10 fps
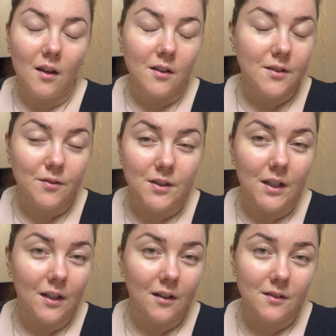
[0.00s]
It's
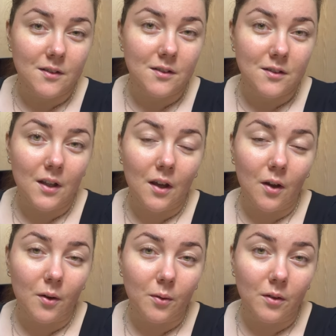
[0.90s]
ridiculous. So
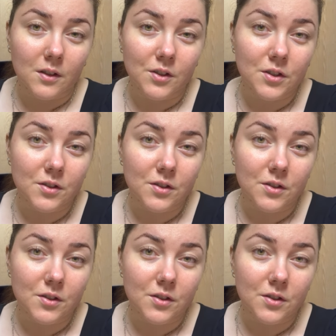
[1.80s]
I'm literally